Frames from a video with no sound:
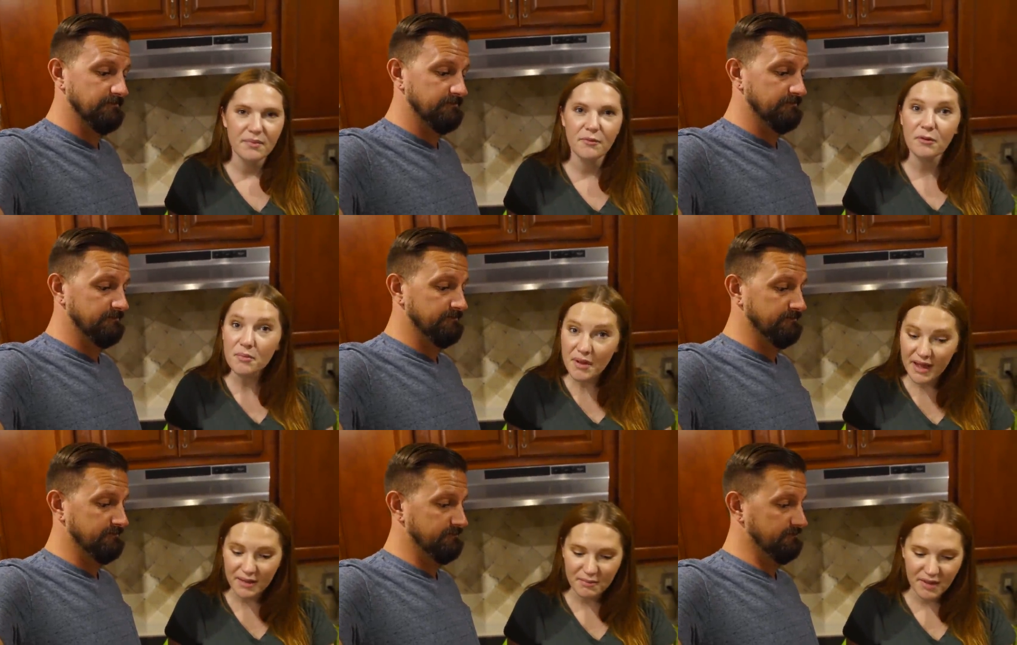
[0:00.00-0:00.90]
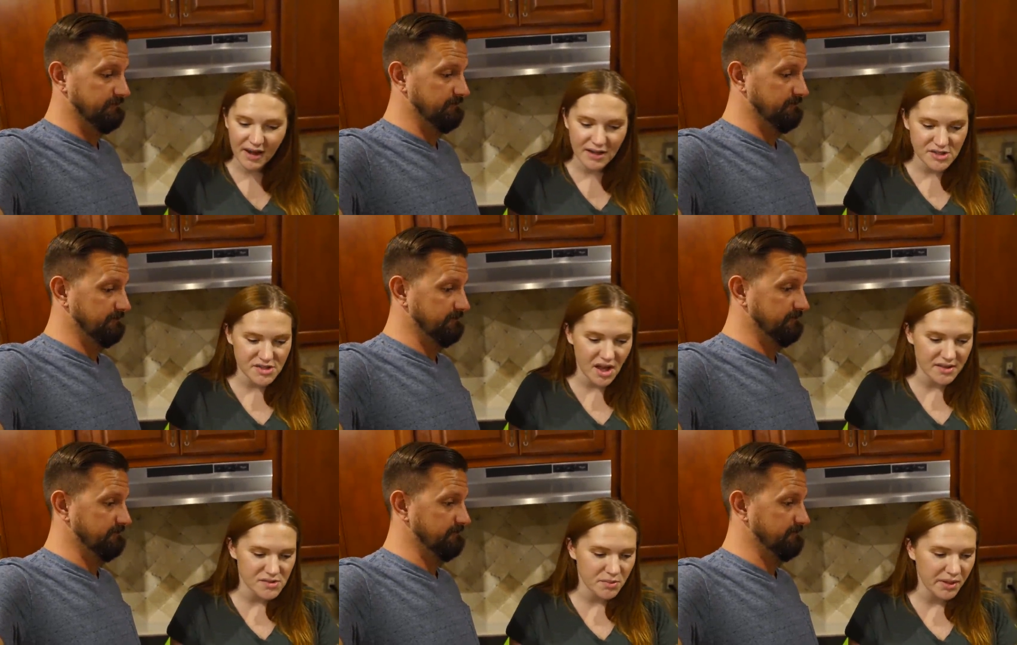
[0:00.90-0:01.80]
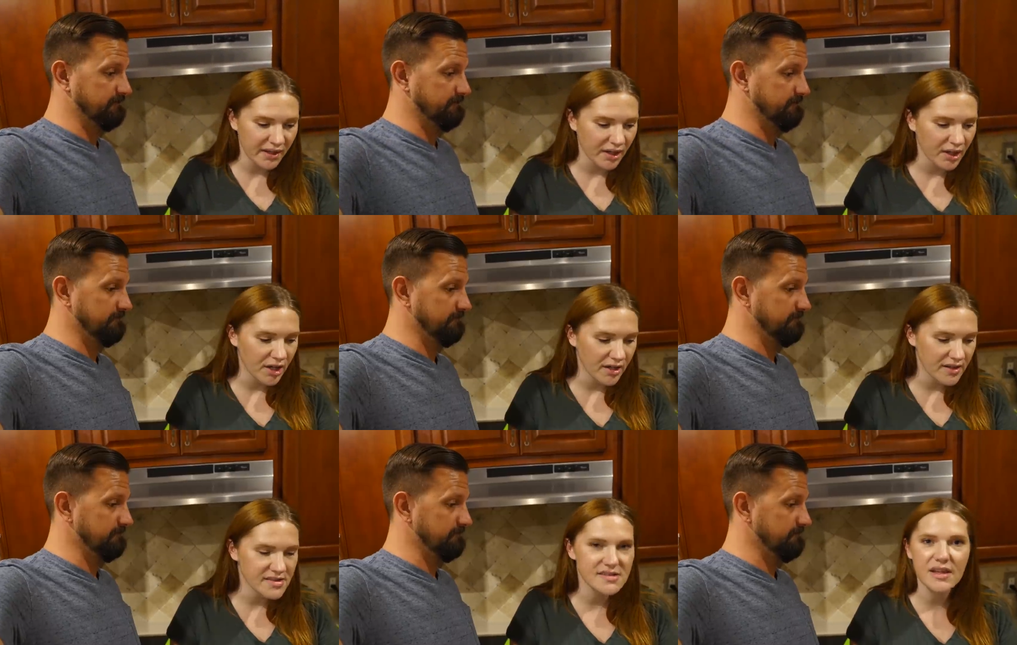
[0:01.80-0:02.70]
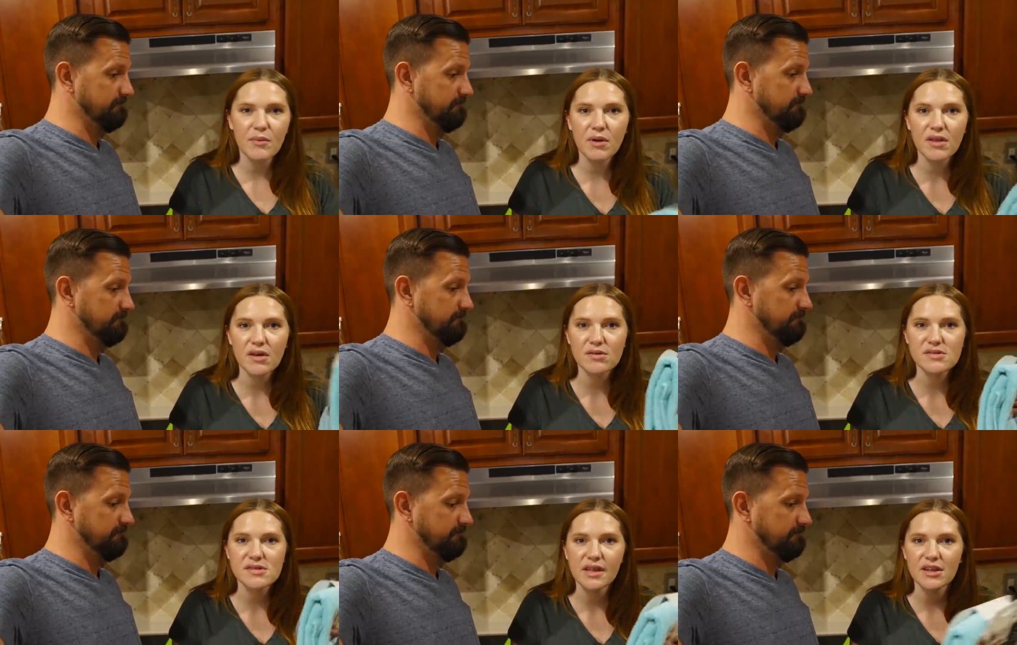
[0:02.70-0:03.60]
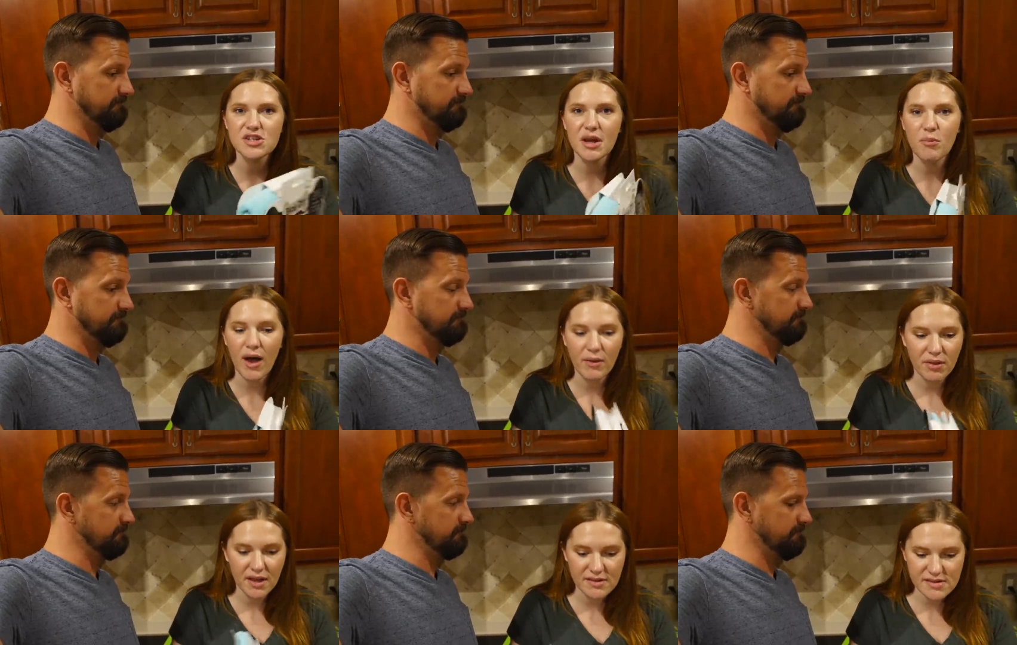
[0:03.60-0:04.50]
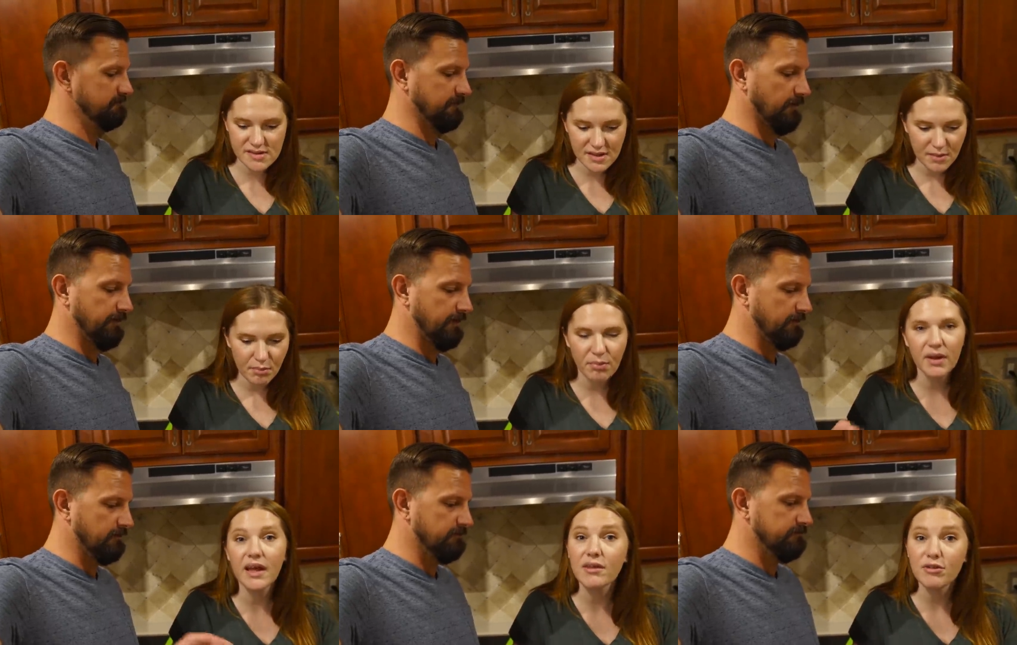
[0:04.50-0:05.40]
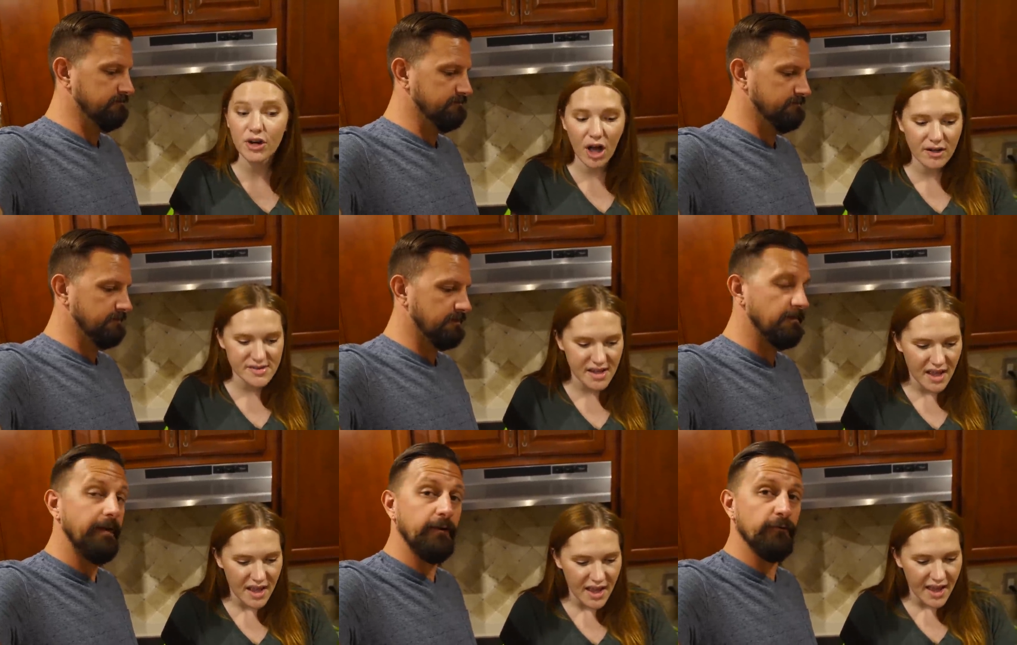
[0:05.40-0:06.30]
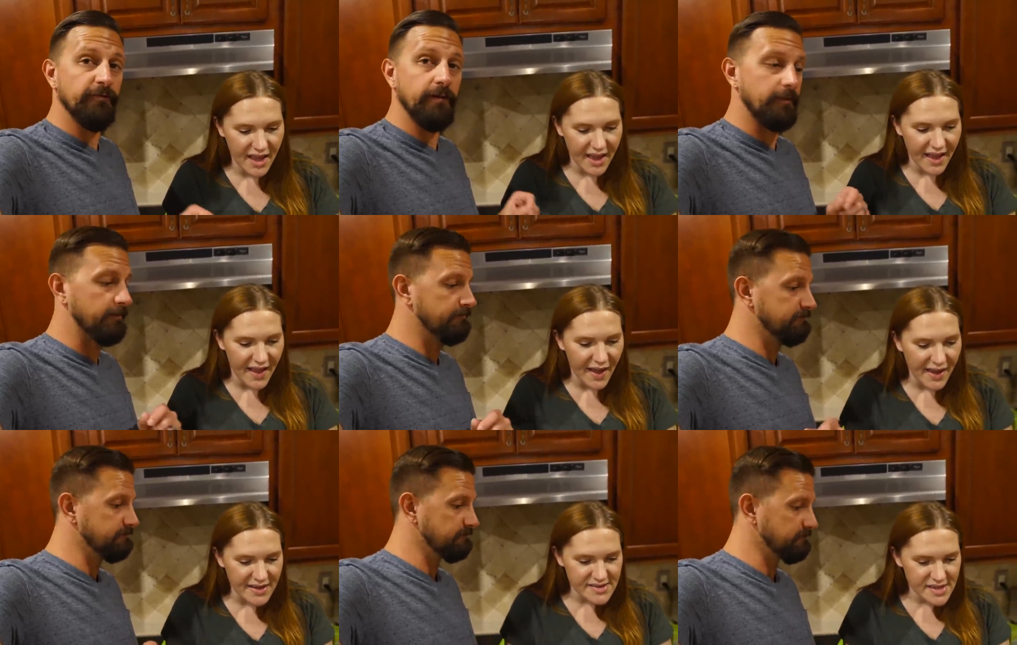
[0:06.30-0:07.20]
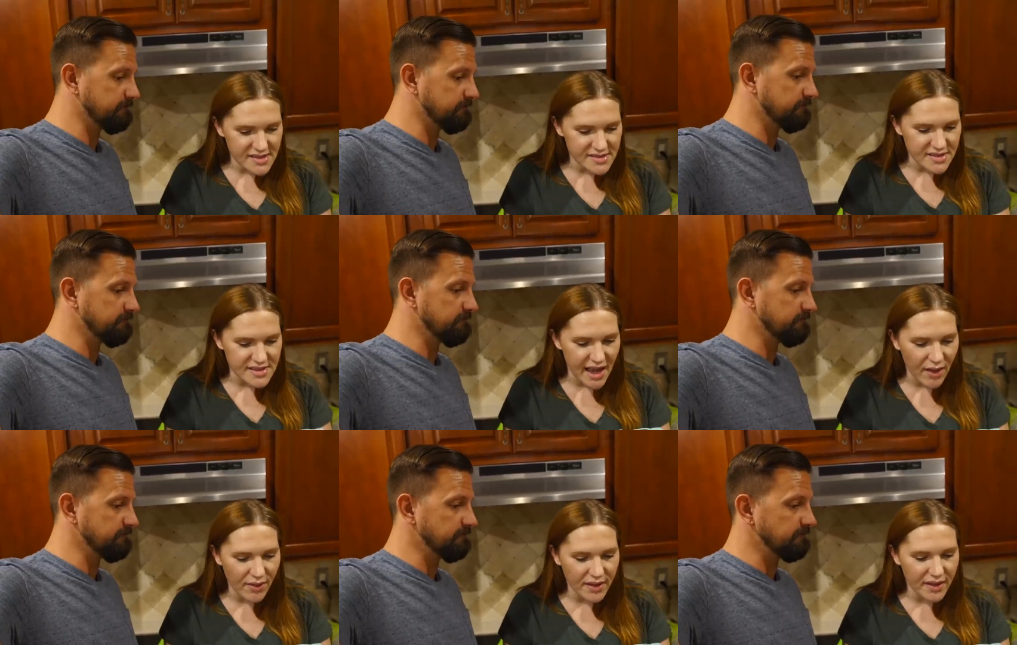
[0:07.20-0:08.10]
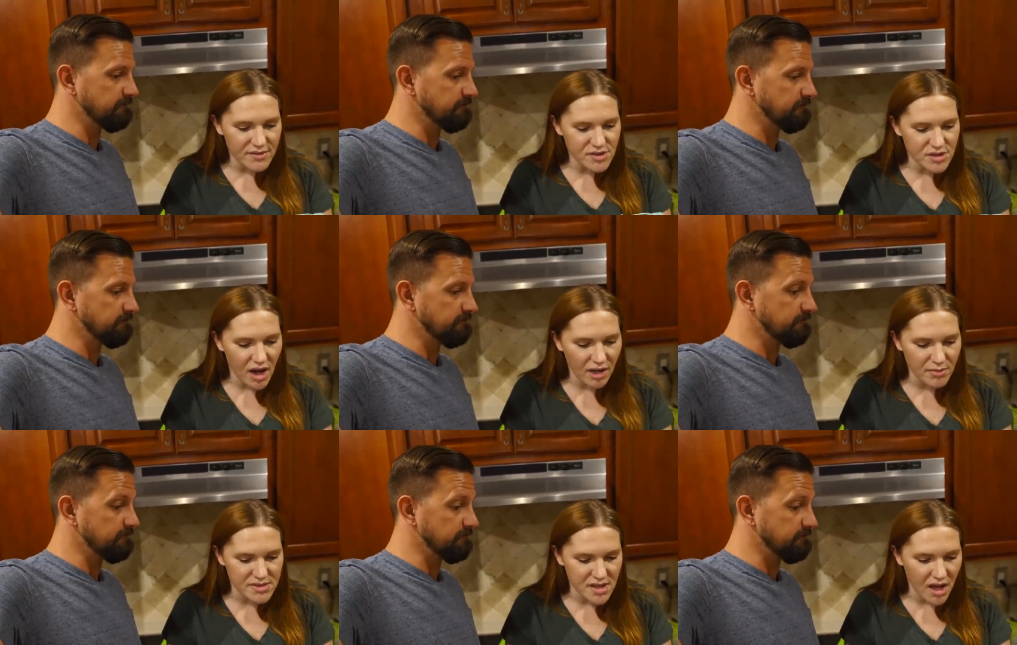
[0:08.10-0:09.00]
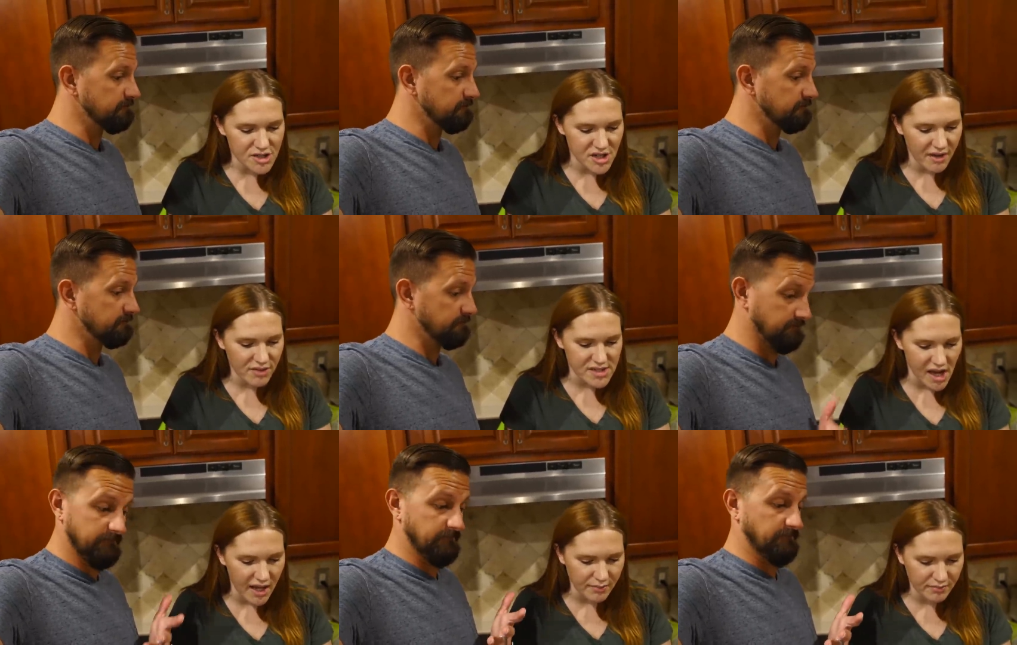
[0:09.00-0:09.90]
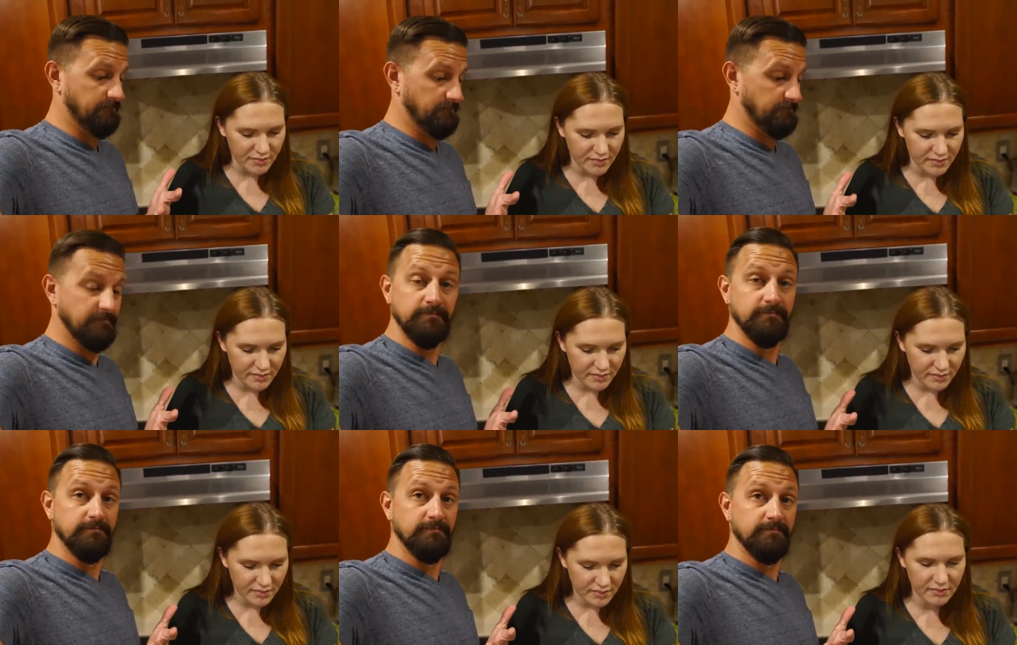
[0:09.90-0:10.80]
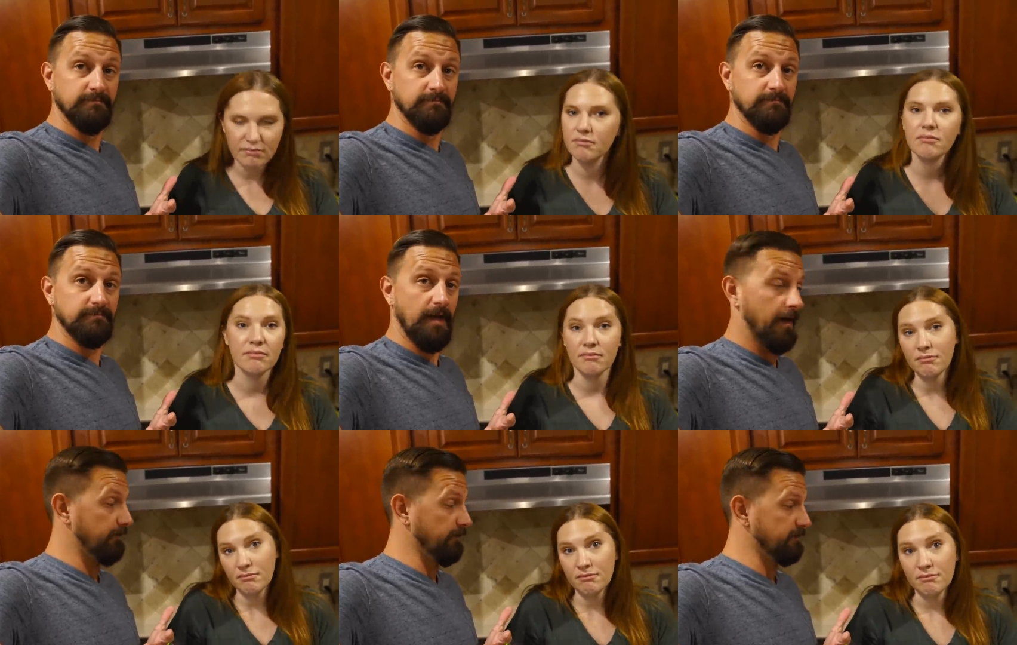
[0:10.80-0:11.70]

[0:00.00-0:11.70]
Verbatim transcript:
Speaker 1: groom him. And I just thought this would be like a good, this is like one of those like ShamWow things. Oh yeah. But like for dogs.
Speaker 2: It's a microfiber.
Speaker 1: And it says the towel that gives your dog a massage every time.
Speaker 2: I don't